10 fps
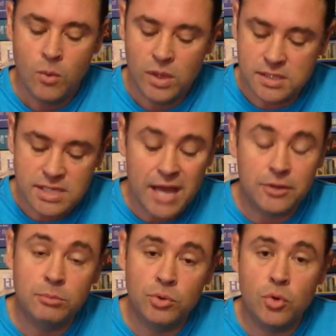Once it's out
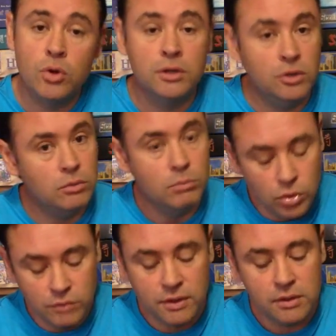on the board and you
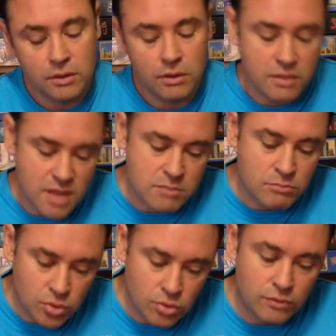move it, you can
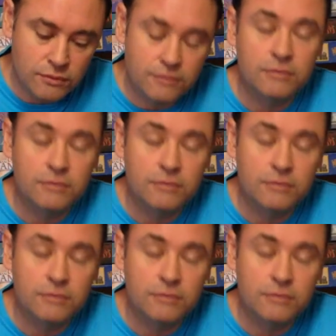then move